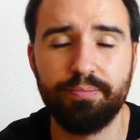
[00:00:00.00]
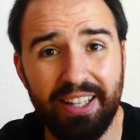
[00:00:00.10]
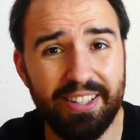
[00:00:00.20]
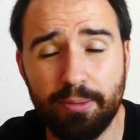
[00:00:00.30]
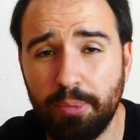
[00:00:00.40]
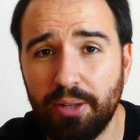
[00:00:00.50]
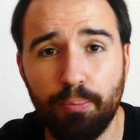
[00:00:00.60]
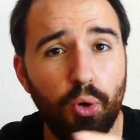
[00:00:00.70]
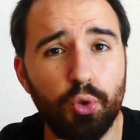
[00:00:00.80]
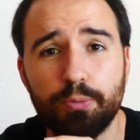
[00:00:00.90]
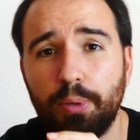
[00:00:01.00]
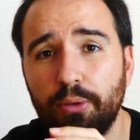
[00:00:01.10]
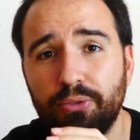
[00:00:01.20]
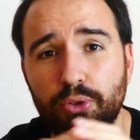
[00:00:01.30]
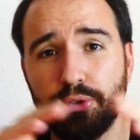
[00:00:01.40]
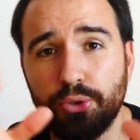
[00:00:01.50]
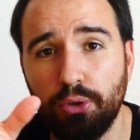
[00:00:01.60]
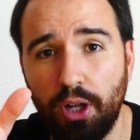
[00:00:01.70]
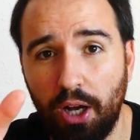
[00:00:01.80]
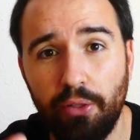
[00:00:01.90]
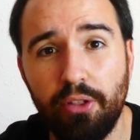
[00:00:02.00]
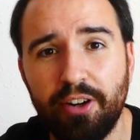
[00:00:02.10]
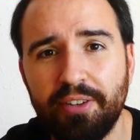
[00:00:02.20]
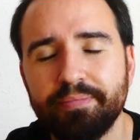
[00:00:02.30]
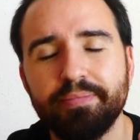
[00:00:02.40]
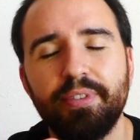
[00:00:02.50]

It can be the most powerful tool out there